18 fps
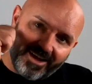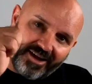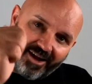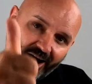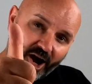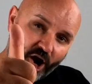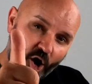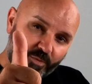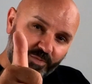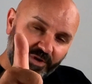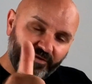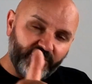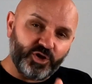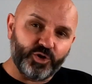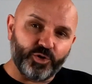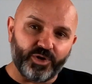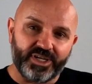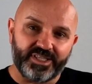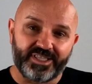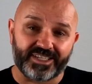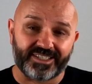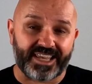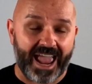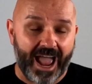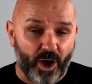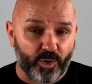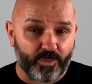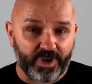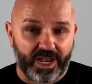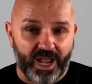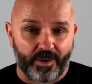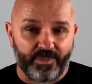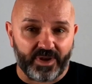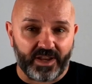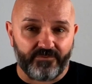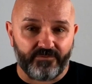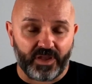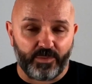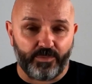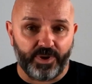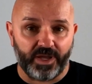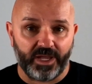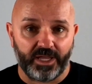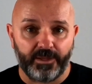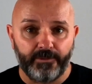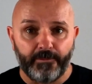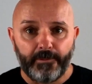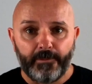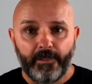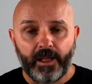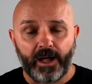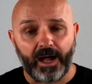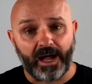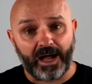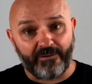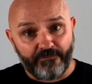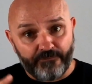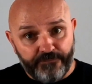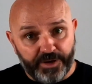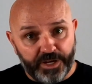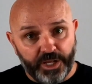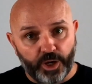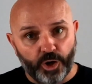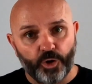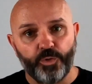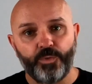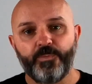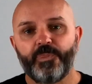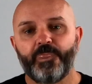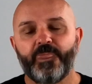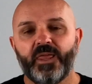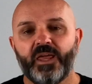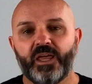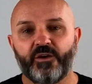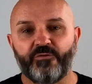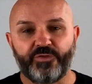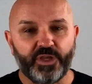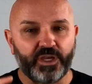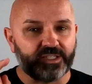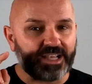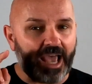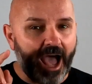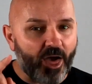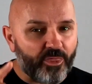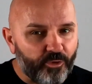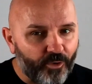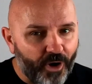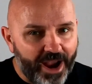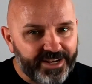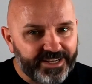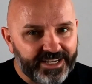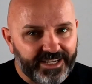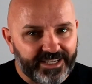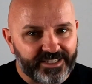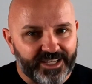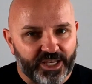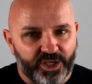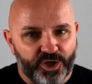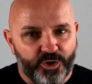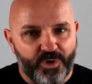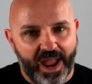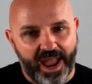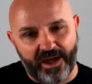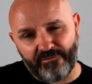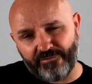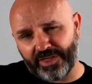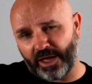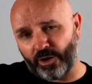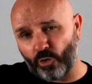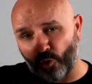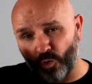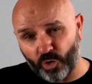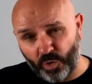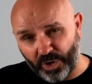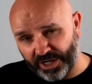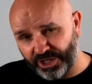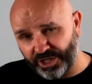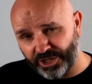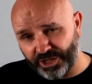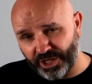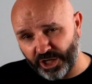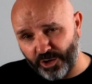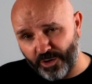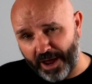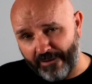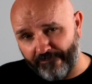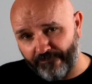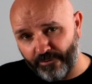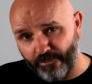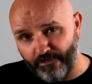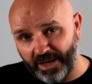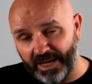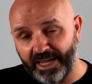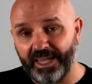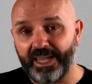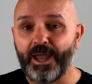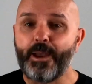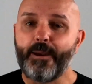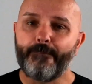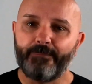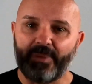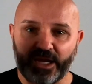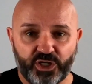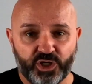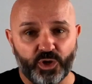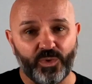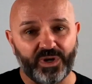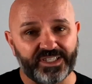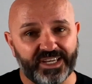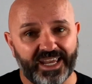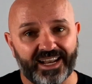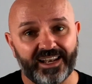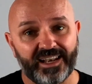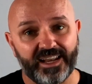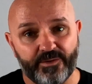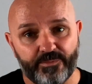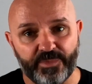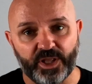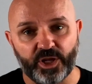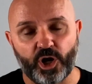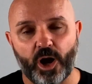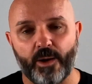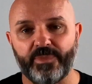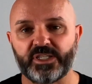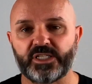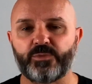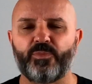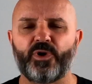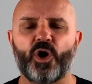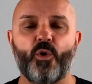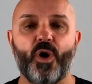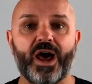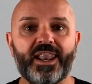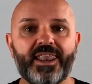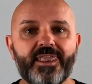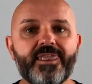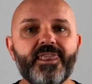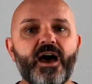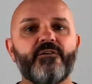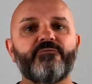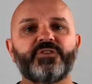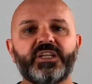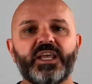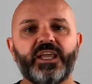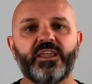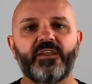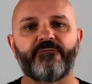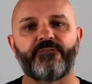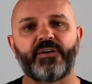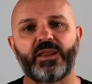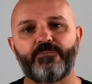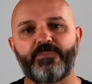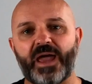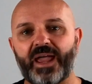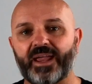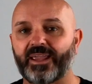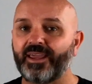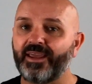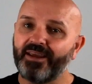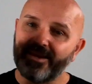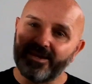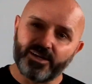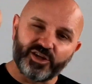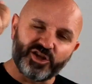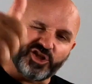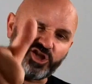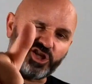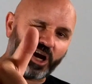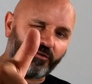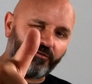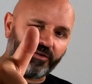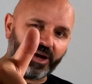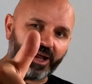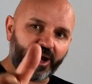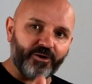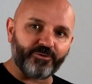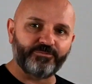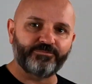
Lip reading: I hope you've enjoyed this How to Become an MVP video. If there's other ideas that you have or questions that you have for me, make sure once again, leave them in the comments below. I'd love to hear your feedback. Ciao for now.